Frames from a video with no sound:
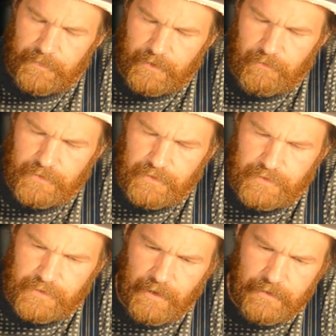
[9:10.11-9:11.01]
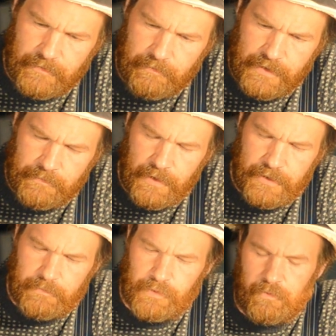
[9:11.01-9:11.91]
There was a slight
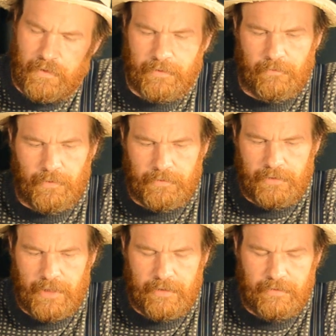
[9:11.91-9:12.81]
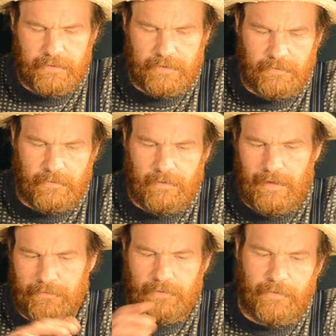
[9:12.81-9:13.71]
mismatch between the water jackets
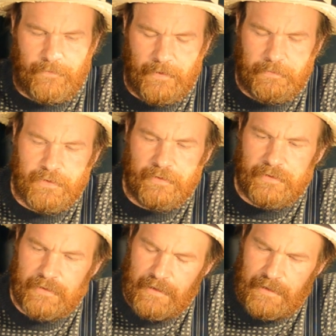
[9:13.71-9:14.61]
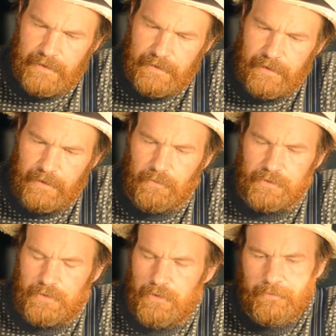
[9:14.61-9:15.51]
after I flipped it, and it
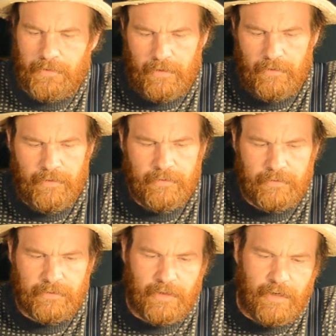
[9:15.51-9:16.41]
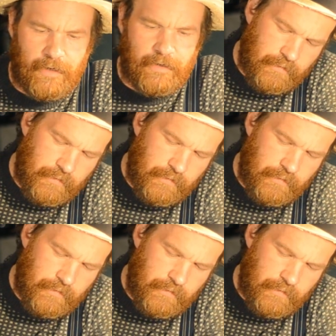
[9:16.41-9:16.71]
was a human error because I